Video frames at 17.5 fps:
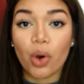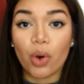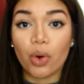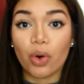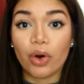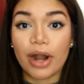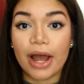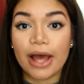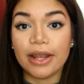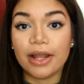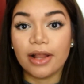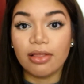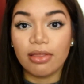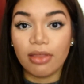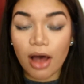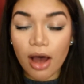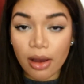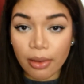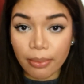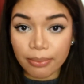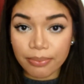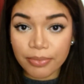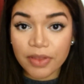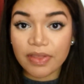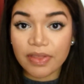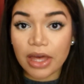or an
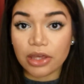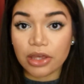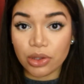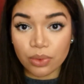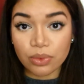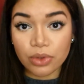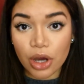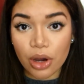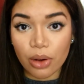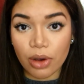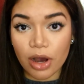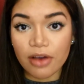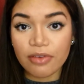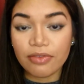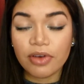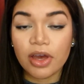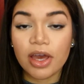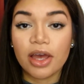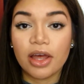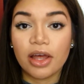alum that you know of,